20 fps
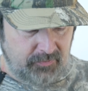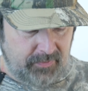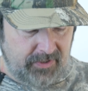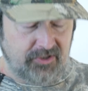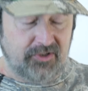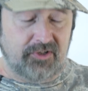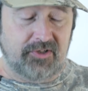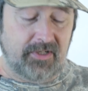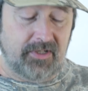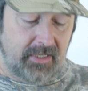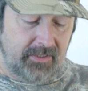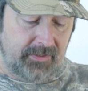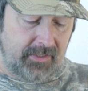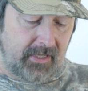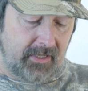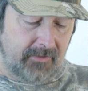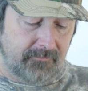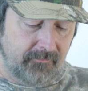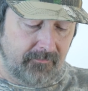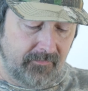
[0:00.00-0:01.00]
of species on
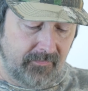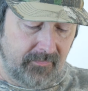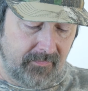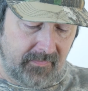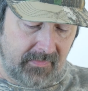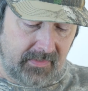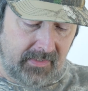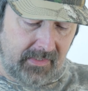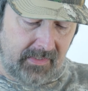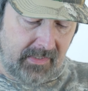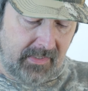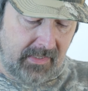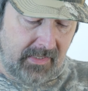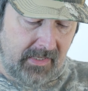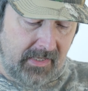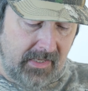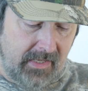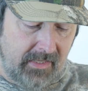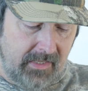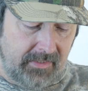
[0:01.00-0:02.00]
that.
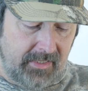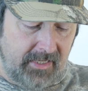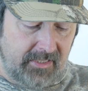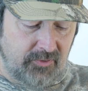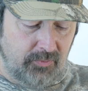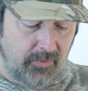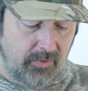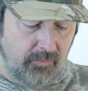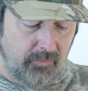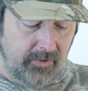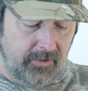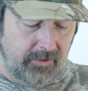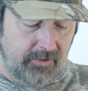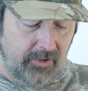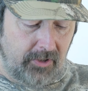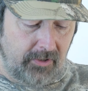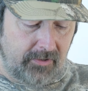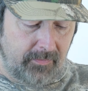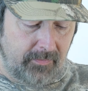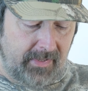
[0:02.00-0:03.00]
Next one we're
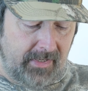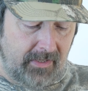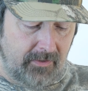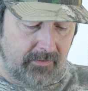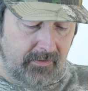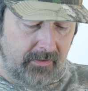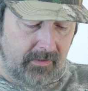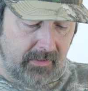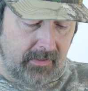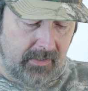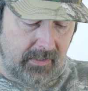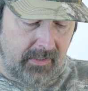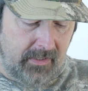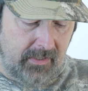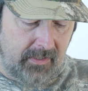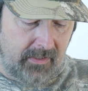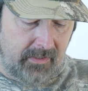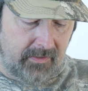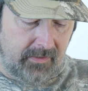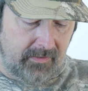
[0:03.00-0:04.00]
going to talk about,
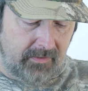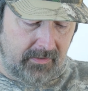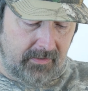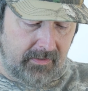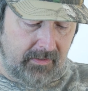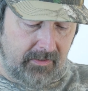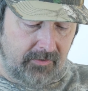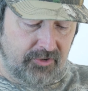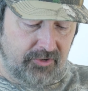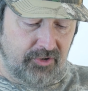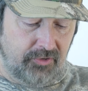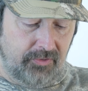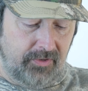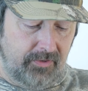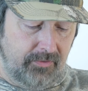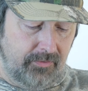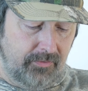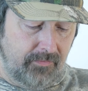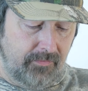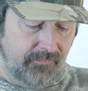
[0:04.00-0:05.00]
and I'm going to show
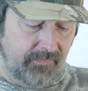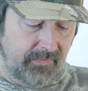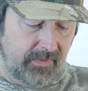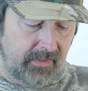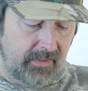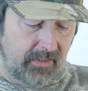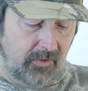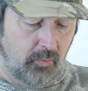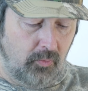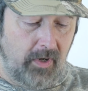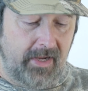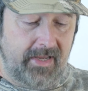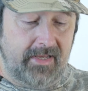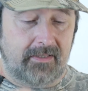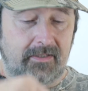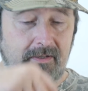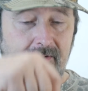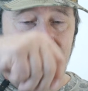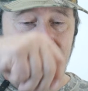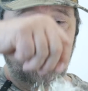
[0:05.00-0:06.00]
you a
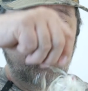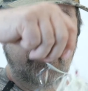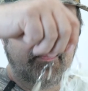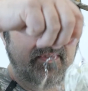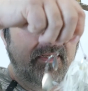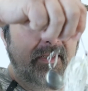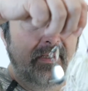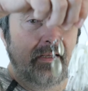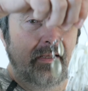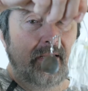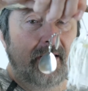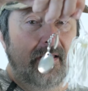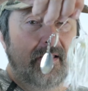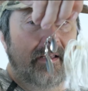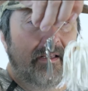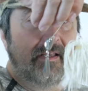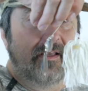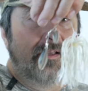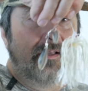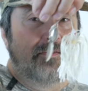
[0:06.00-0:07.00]
white
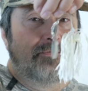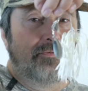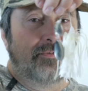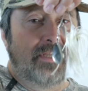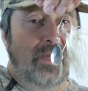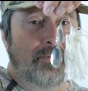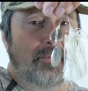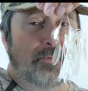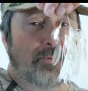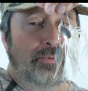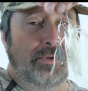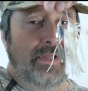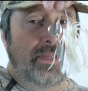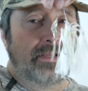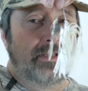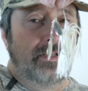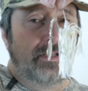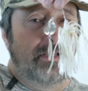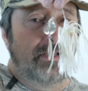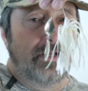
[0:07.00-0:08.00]
double
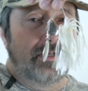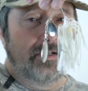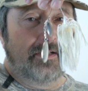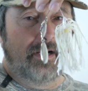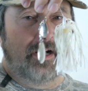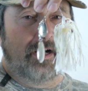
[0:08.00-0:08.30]
bladed